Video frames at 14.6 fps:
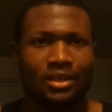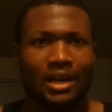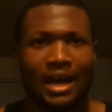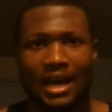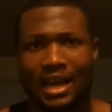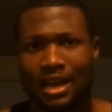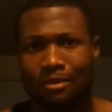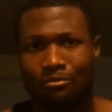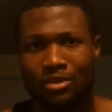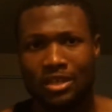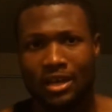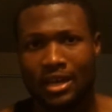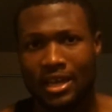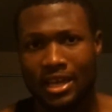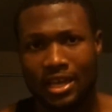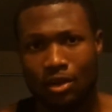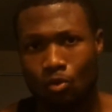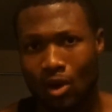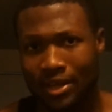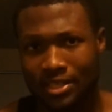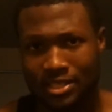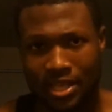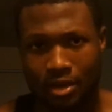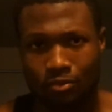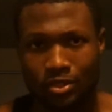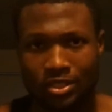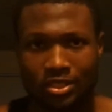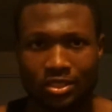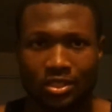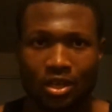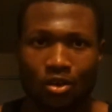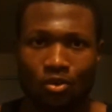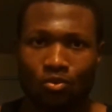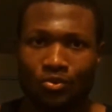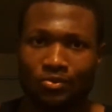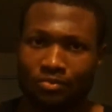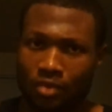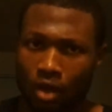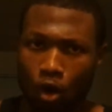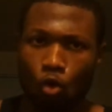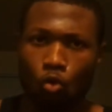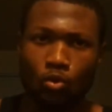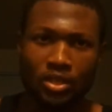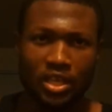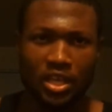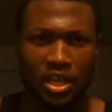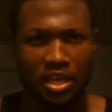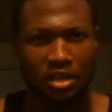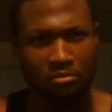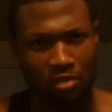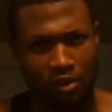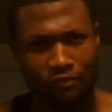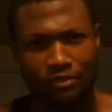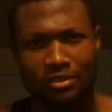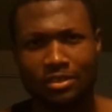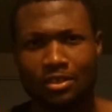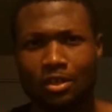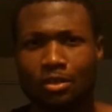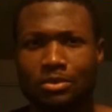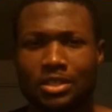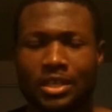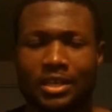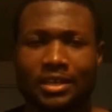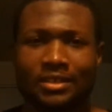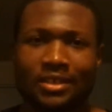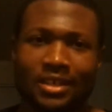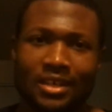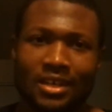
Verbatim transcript: I had me an egg white sandwich, you know, whole wheat egg muffin, you know what I'm saying?